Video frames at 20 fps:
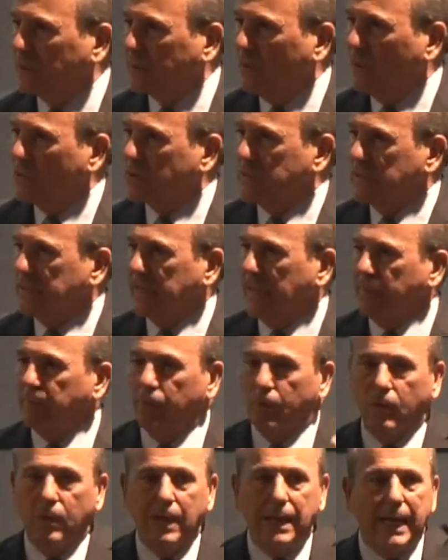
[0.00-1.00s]
the closing
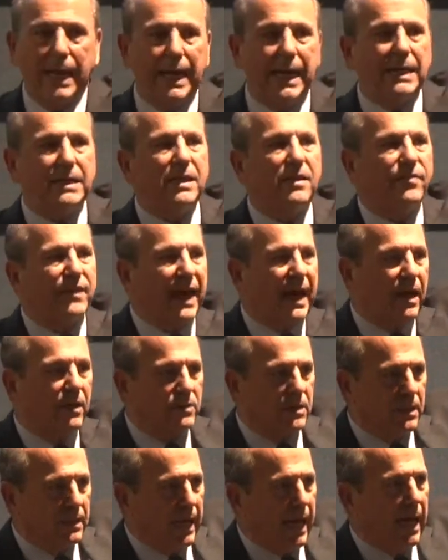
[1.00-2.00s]
table
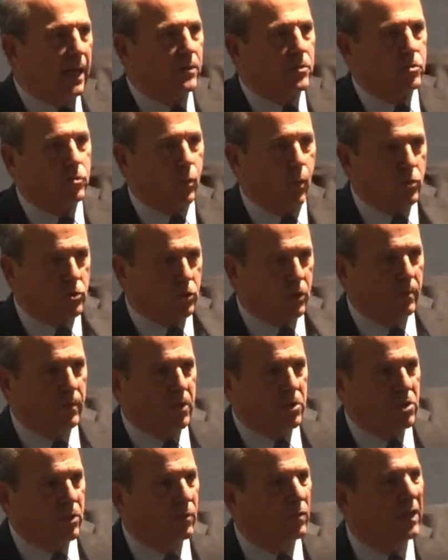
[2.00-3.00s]
$80,000 gross
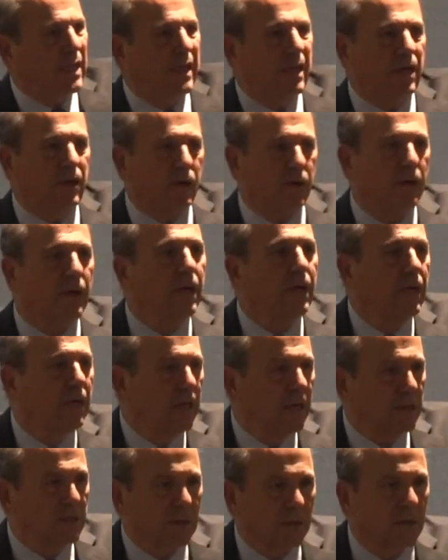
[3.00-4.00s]
commission. Here,
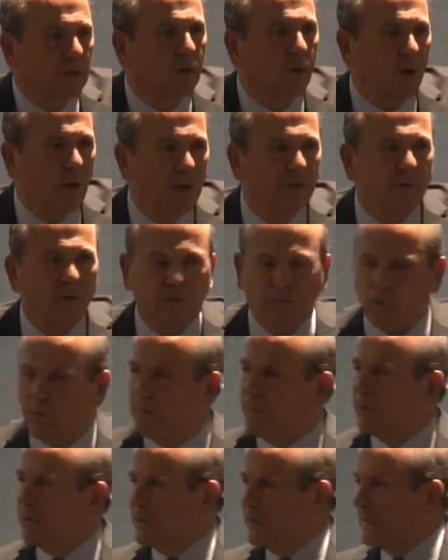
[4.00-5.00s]
it's a little under
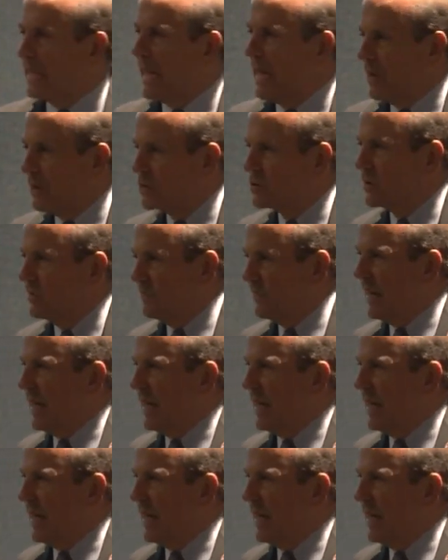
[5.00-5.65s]
$3 million in